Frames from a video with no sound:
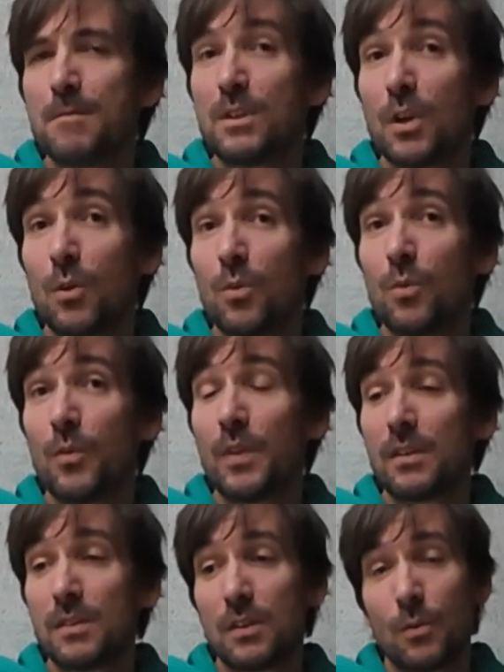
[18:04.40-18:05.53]
So
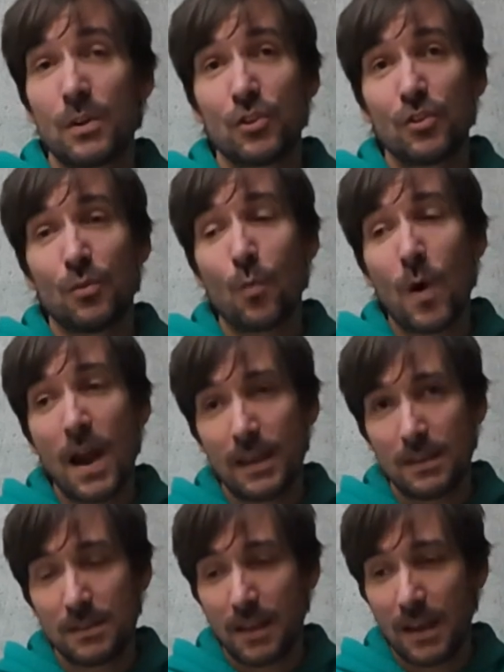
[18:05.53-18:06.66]
there's the question, why
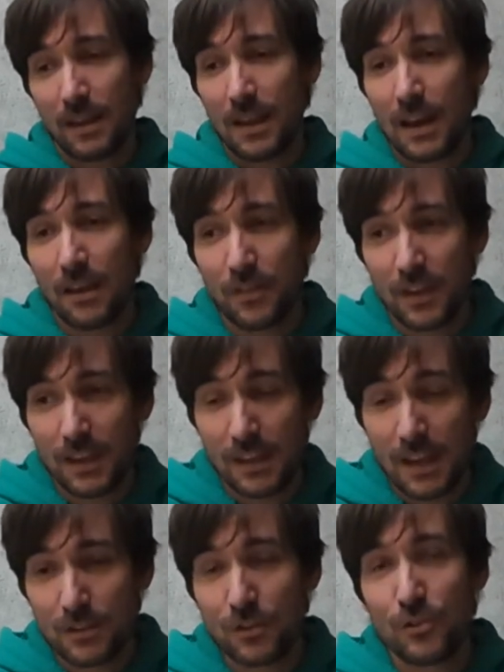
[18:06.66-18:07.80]
is that? And I think it
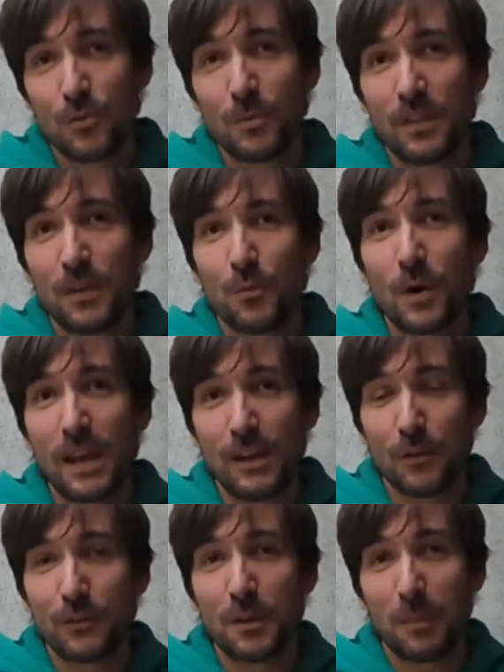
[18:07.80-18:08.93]
has to do with the weight
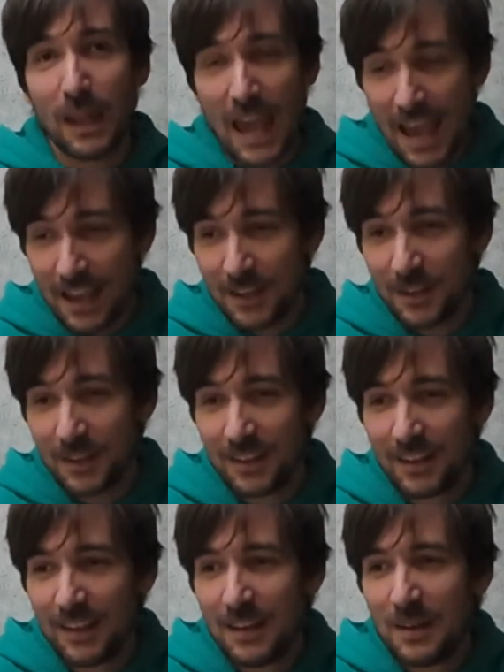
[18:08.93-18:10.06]
of the blank.
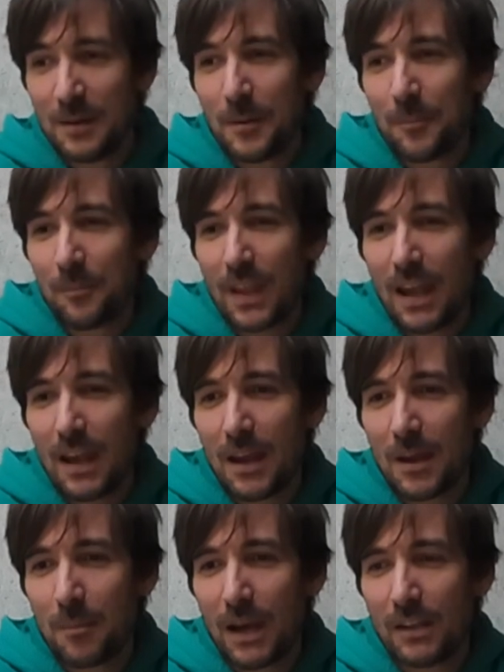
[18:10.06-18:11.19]

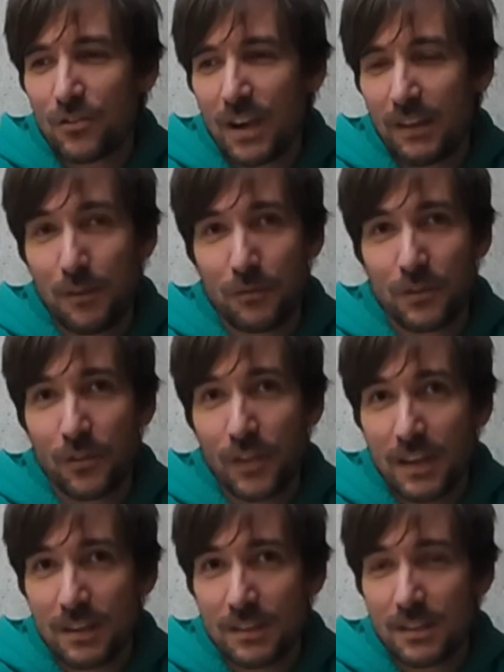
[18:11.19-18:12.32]
I tried different
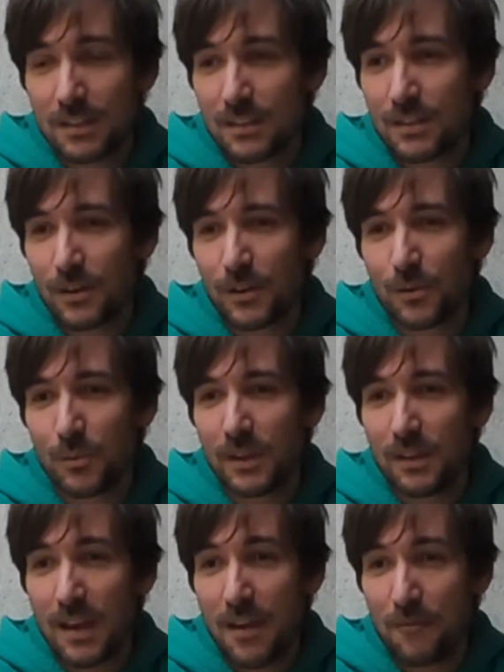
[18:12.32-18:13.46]
things, started with
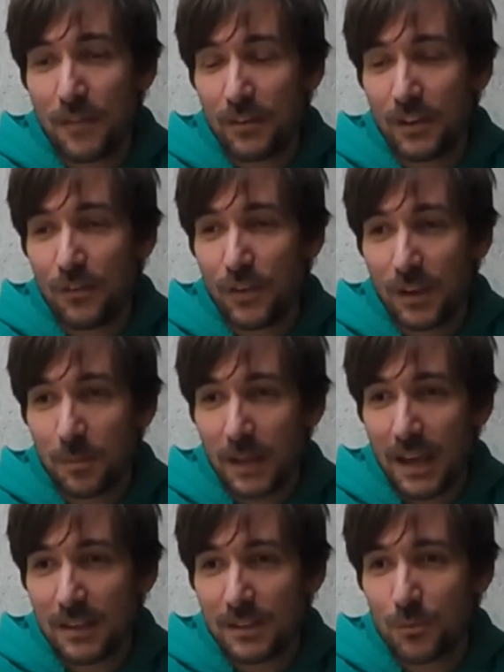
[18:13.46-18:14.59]
very thick
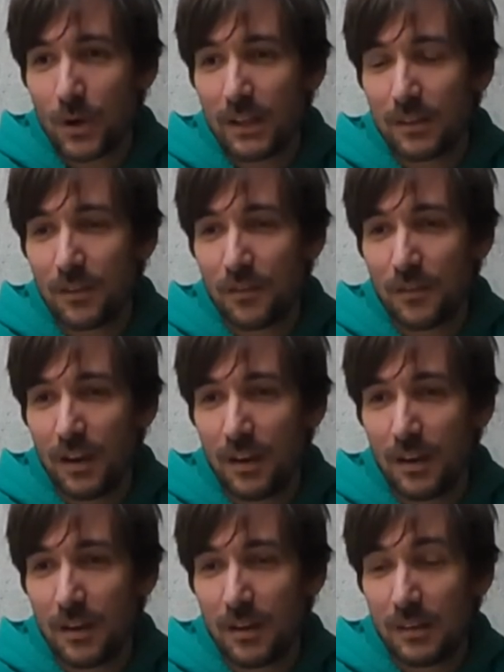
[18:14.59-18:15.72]
blanks, went a
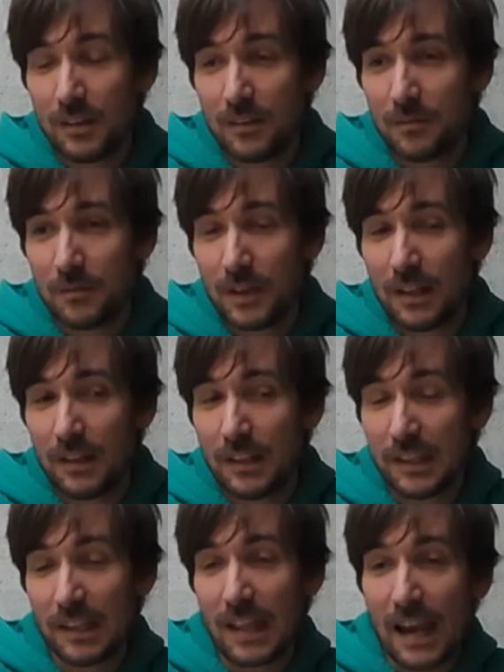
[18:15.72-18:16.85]

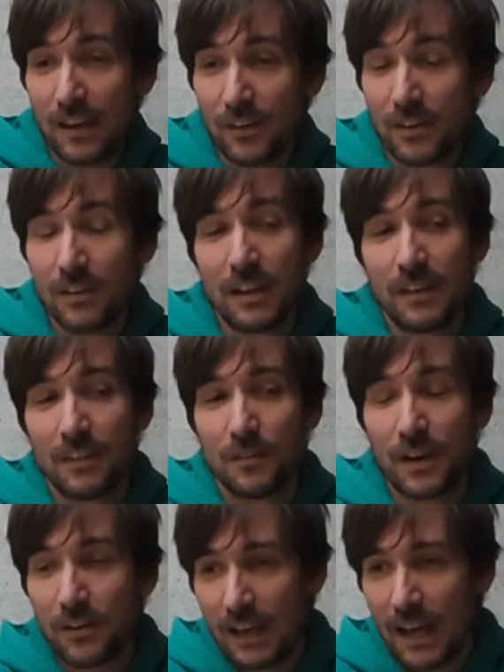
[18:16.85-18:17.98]
little lighter and
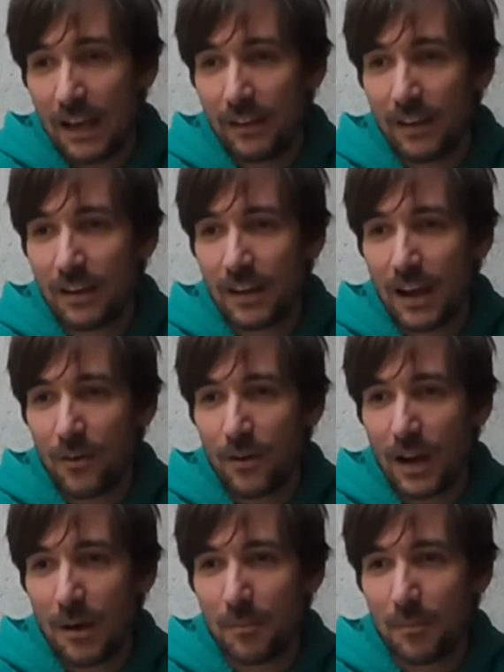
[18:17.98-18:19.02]
very light, and now